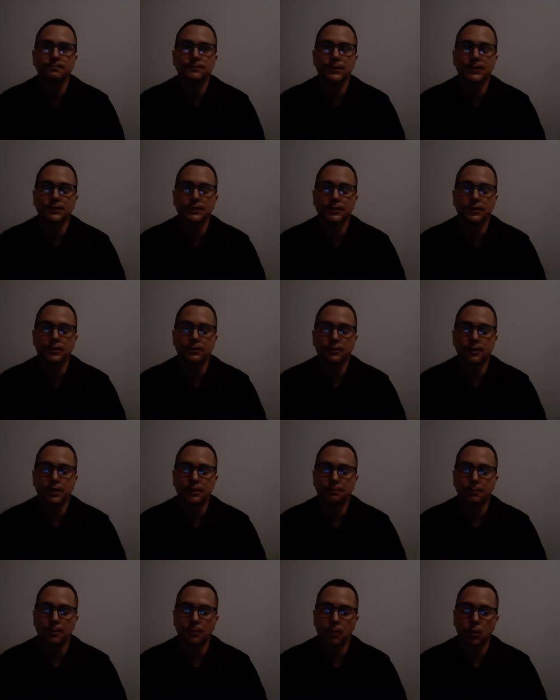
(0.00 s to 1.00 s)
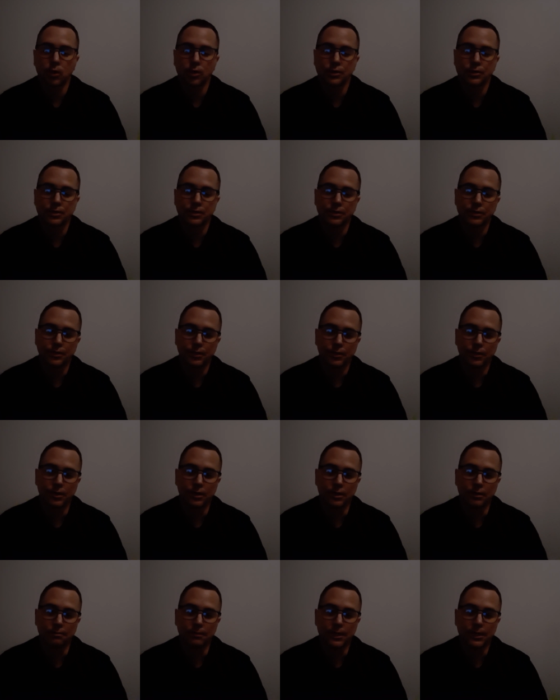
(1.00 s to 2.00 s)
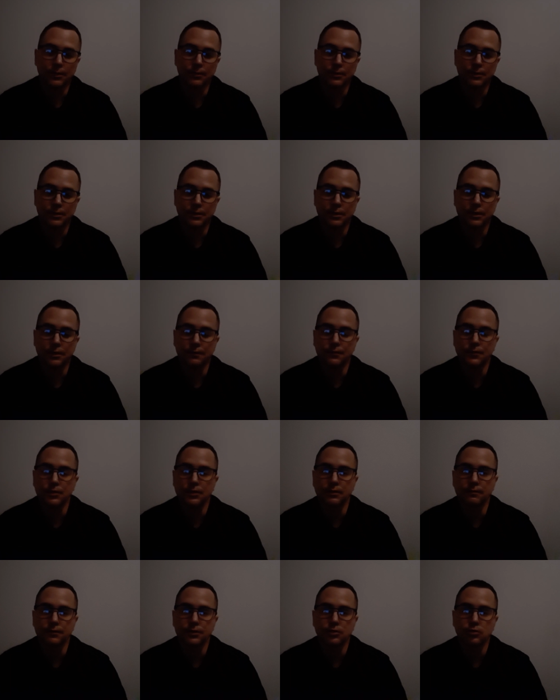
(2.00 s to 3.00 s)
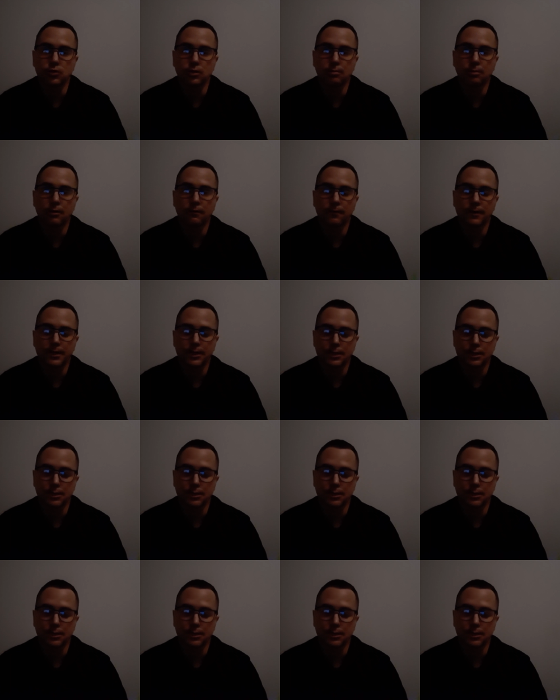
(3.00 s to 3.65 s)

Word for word: is in direct proportion to the amount of service we provide.